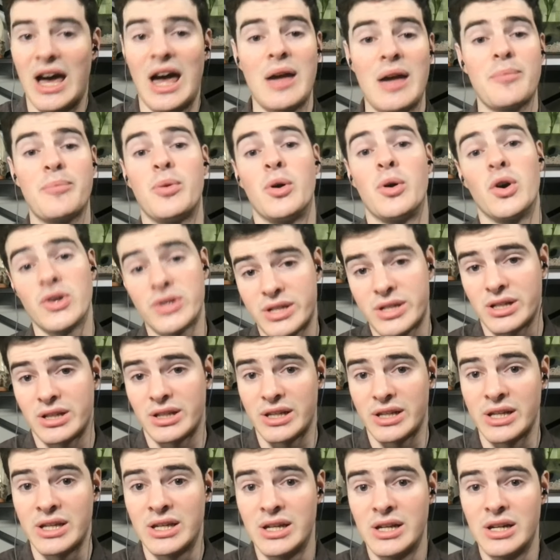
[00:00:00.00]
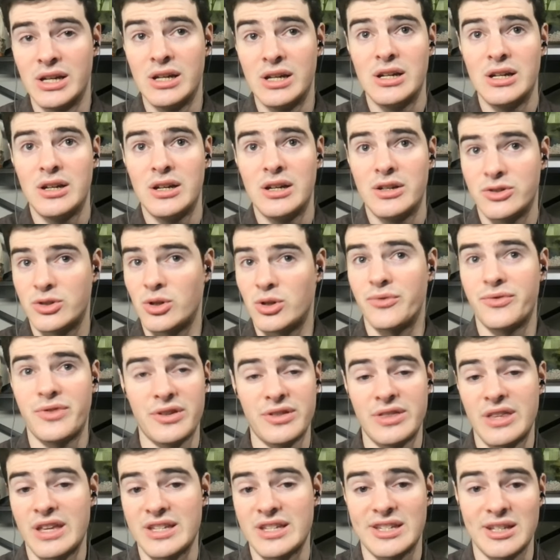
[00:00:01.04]
I personally don't
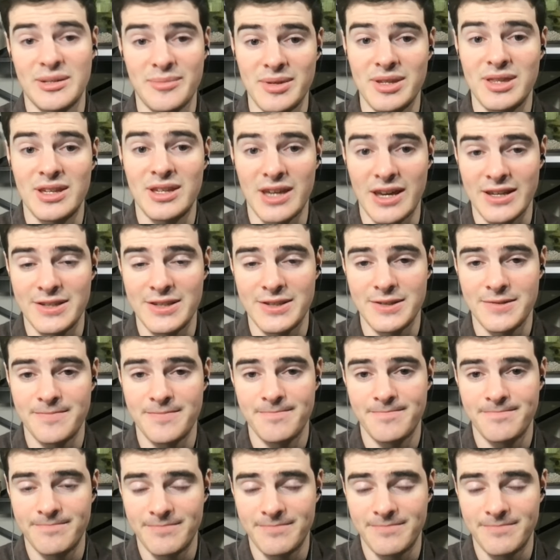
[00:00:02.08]
think that's going to be the case.